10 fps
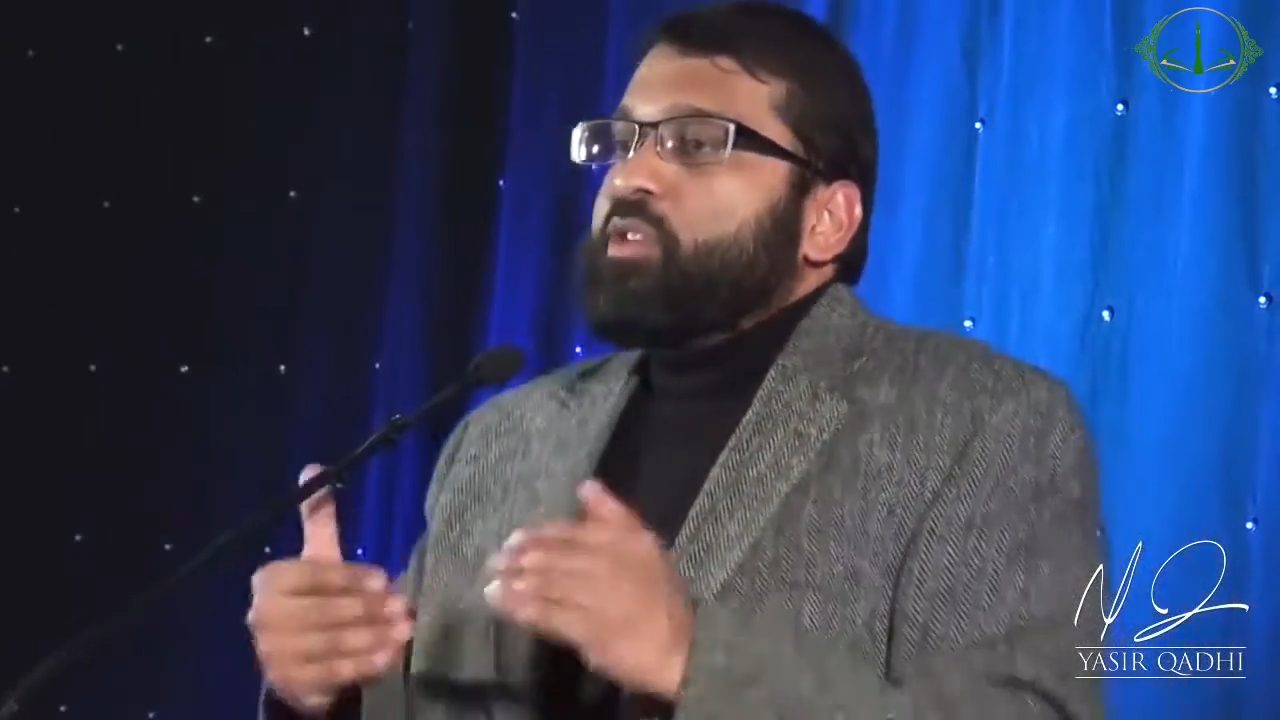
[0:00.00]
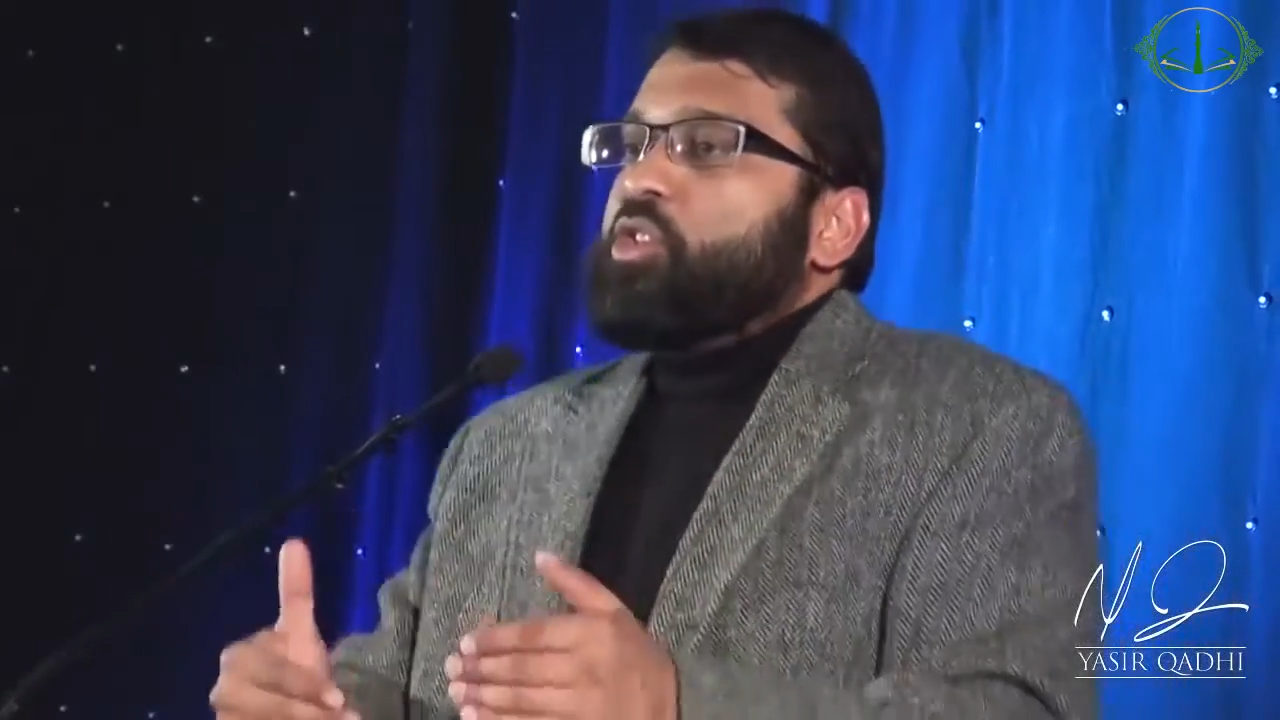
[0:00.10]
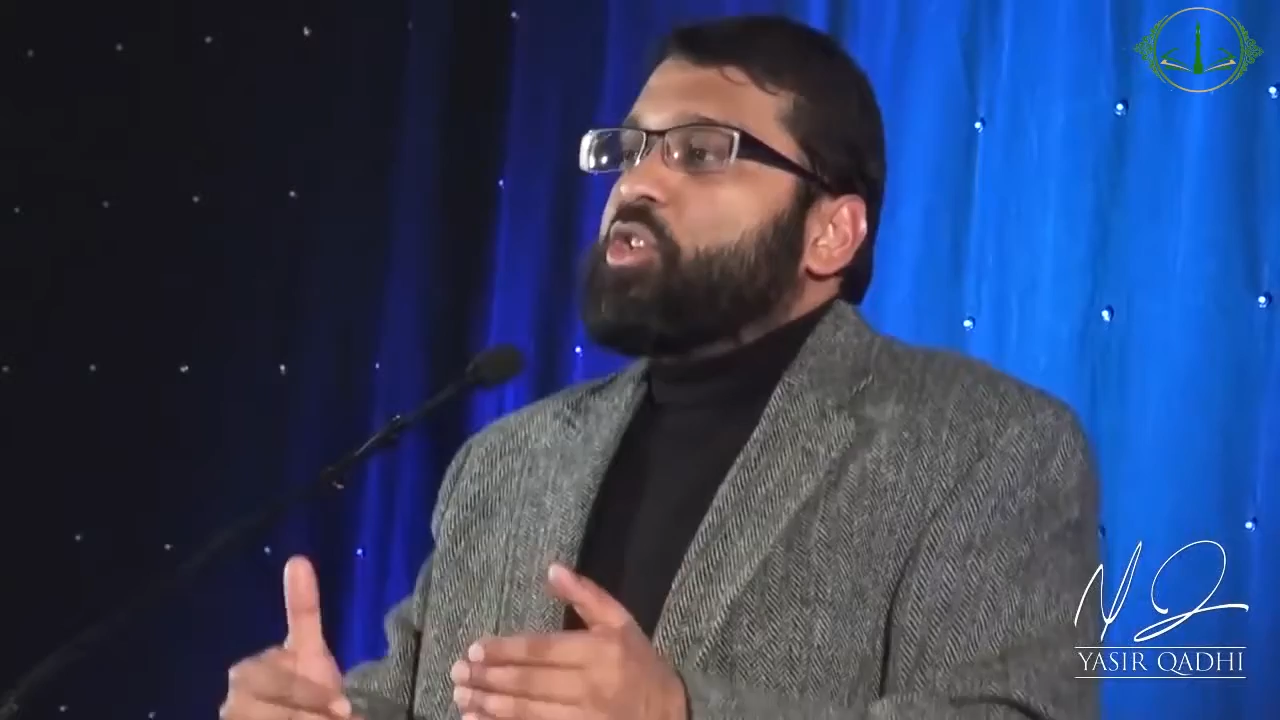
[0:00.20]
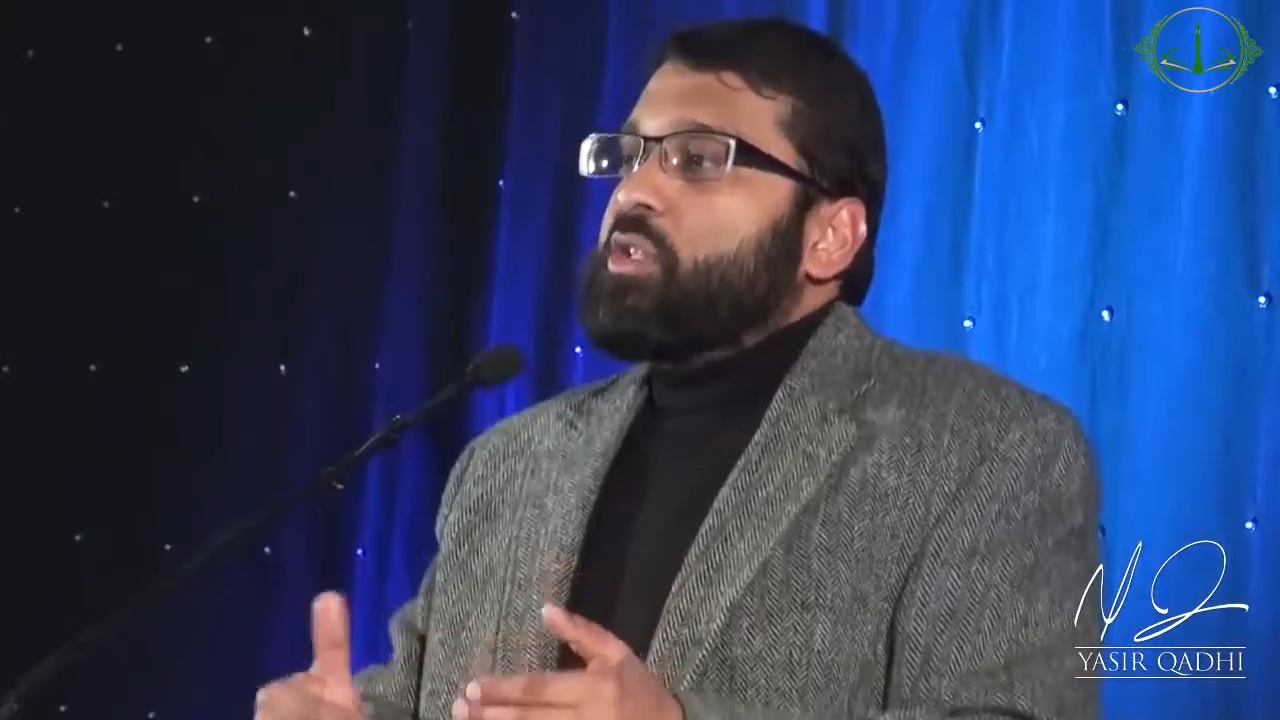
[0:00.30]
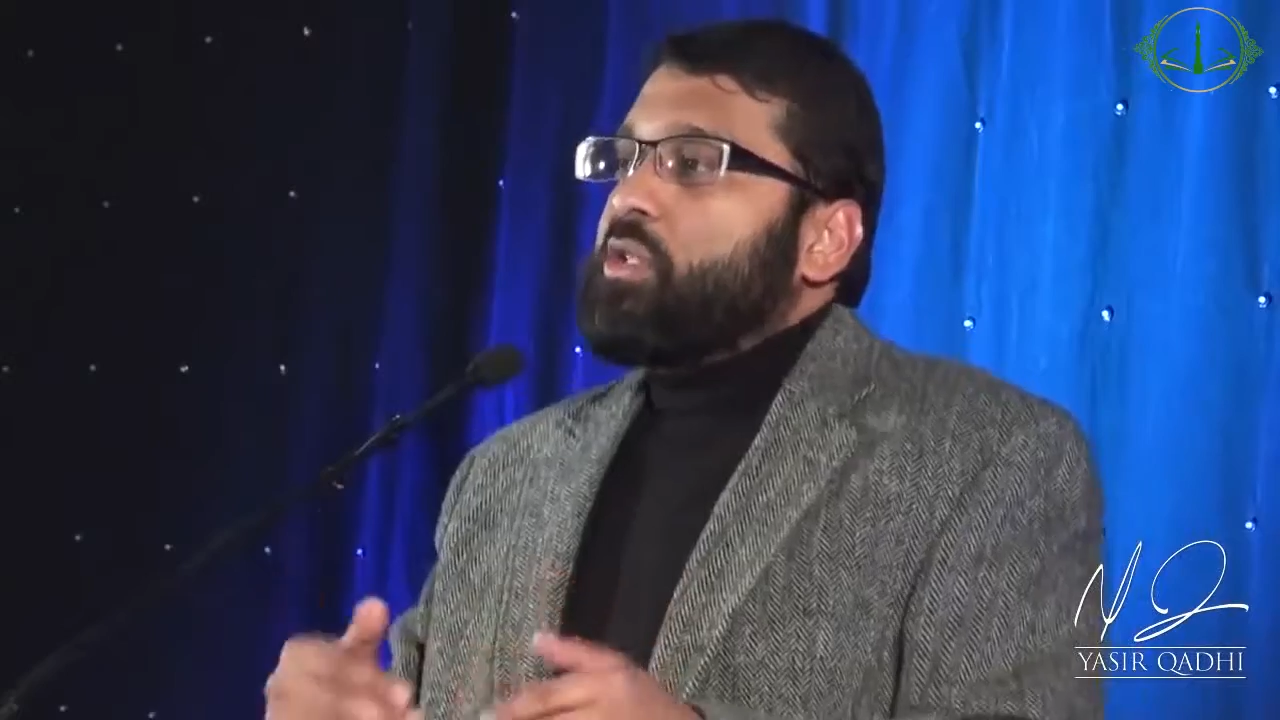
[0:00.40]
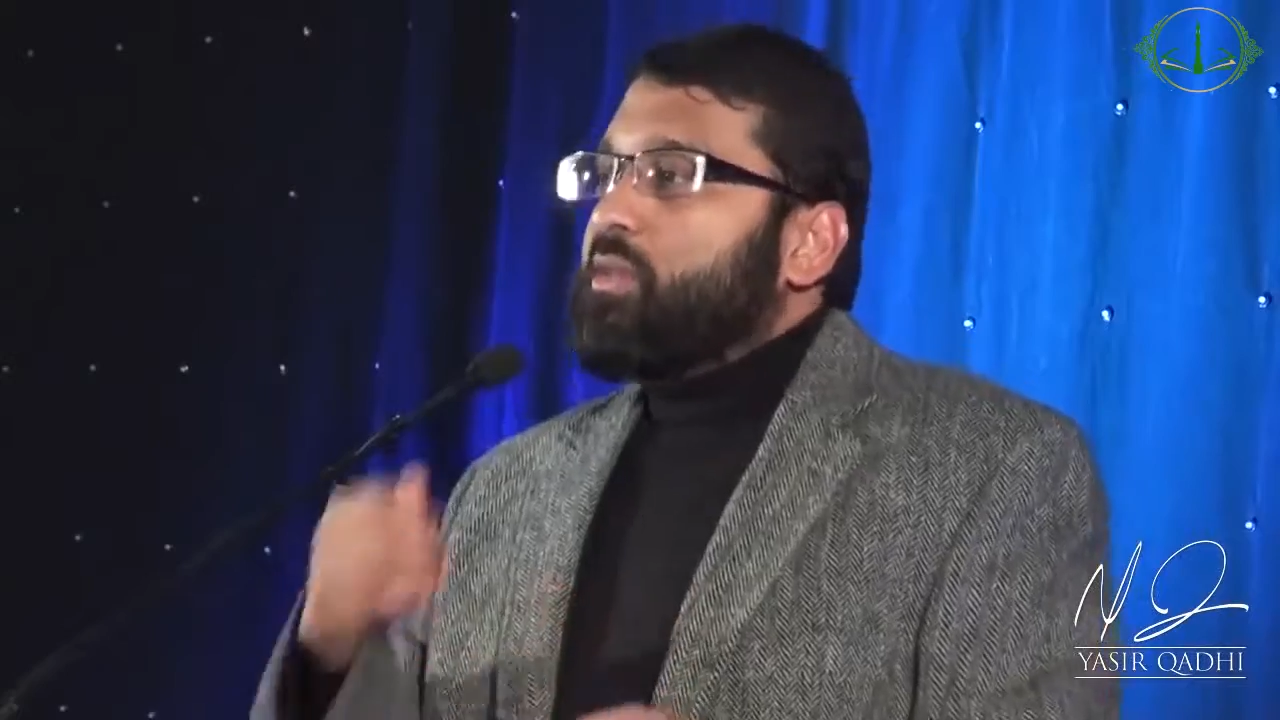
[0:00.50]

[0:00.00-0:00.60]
positions